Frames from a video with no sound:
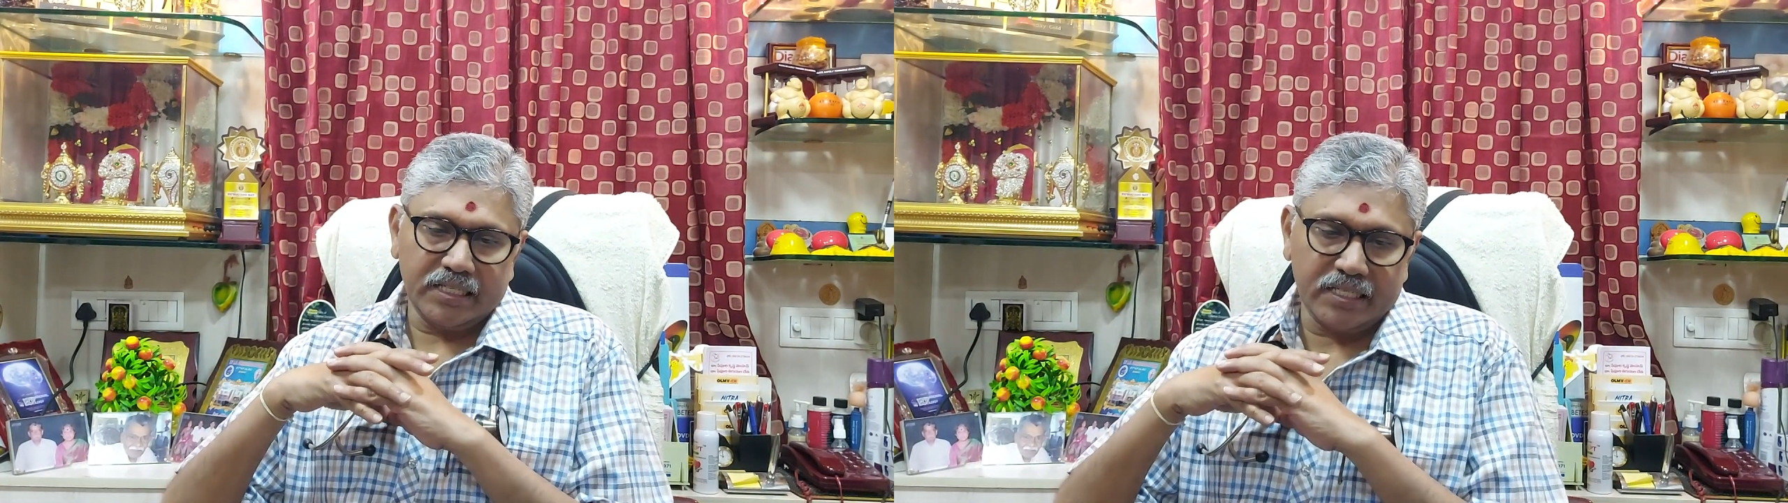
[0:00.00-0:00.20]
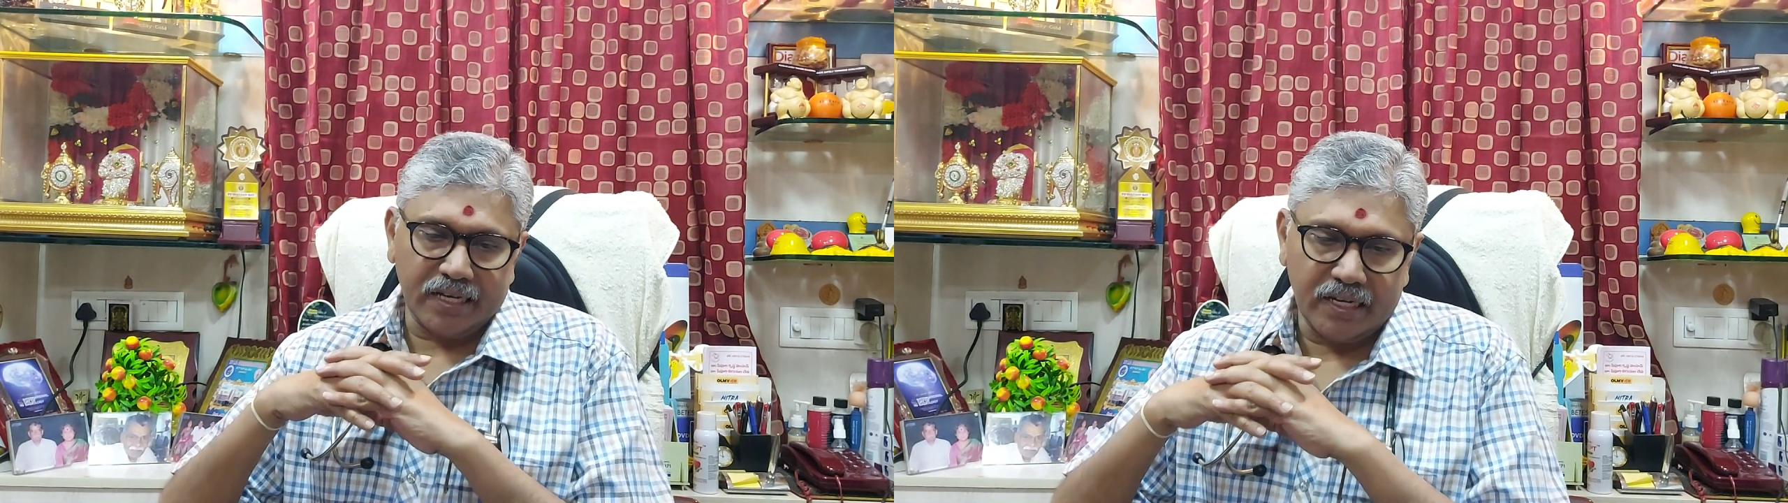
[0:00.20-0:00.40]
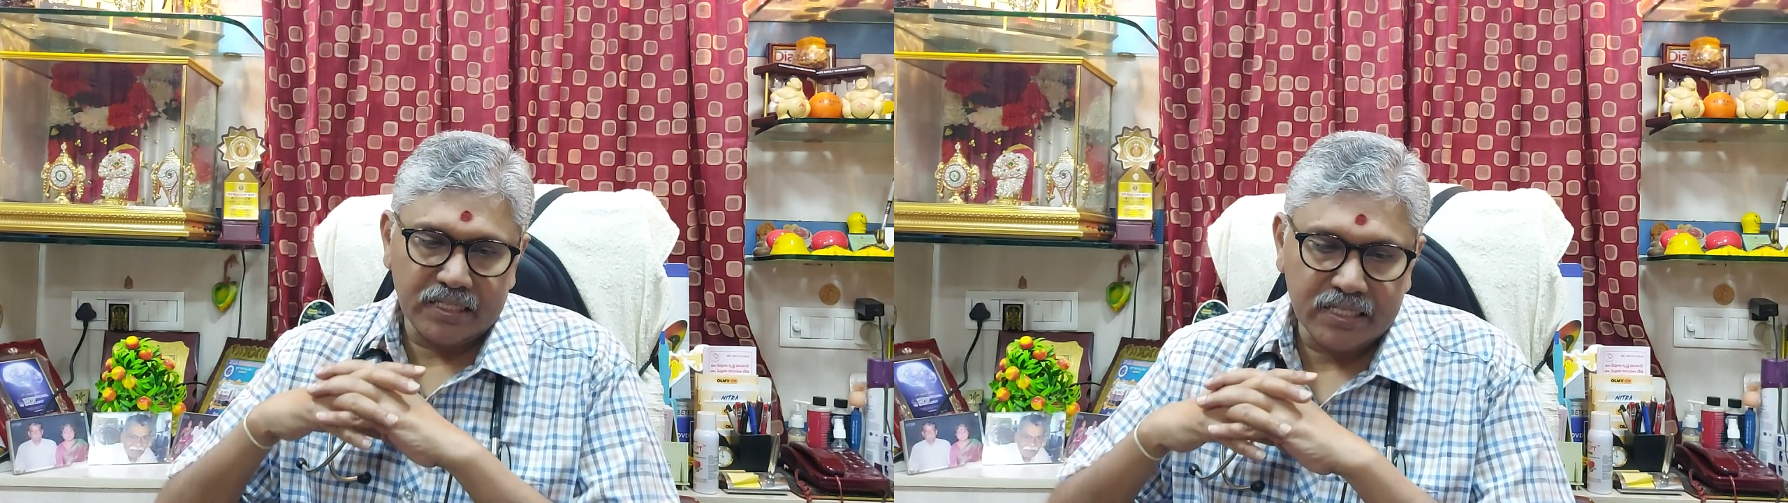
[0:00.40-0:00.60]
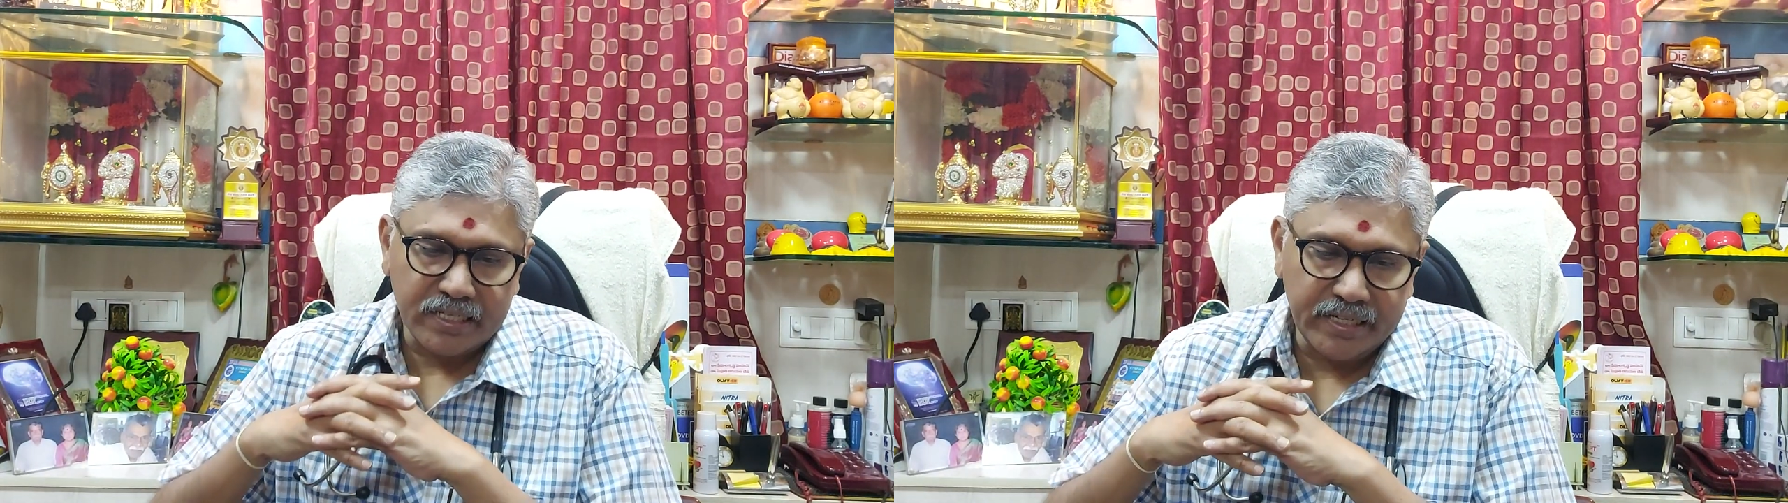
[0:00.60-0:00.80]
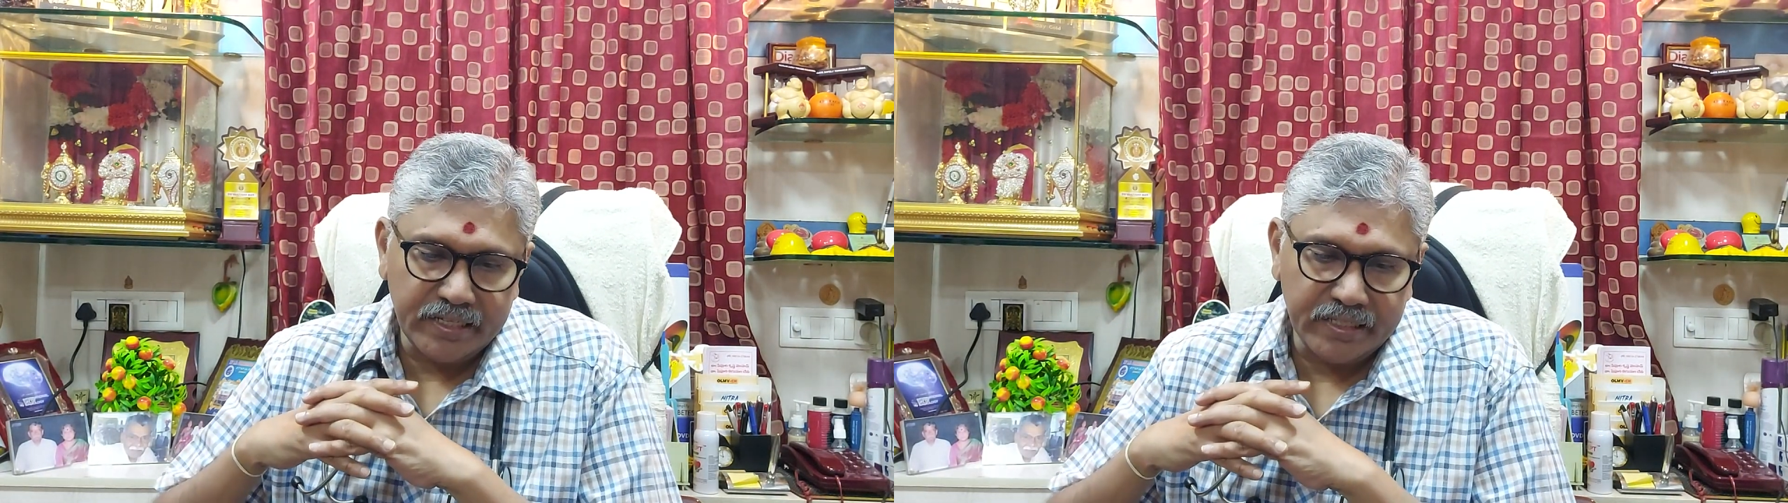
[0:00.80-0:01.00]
STAR study,